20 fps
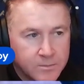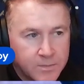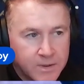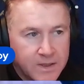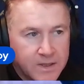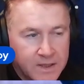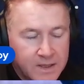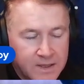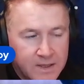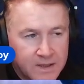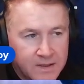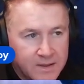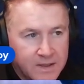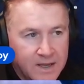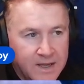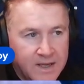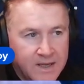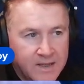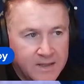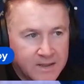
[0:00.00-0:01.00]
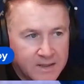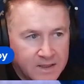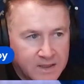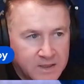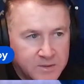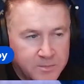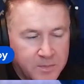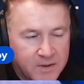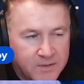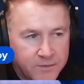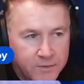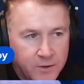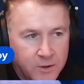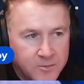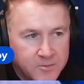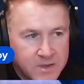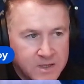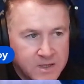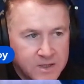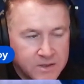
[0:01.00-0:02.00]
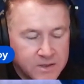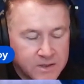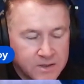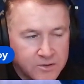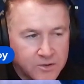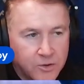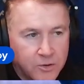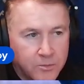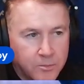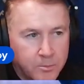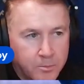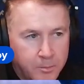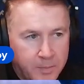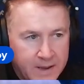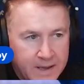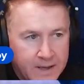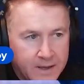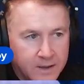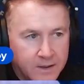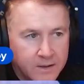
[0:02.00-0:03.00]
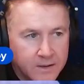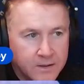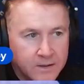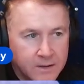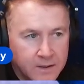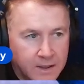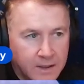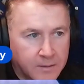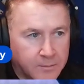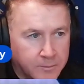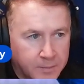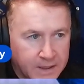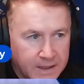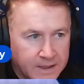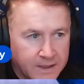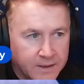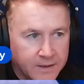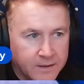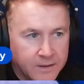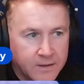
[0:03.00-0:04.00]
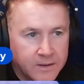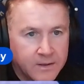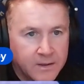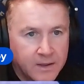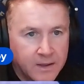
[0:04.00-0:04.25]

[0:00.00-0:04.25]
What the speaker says: But then his performances got better and better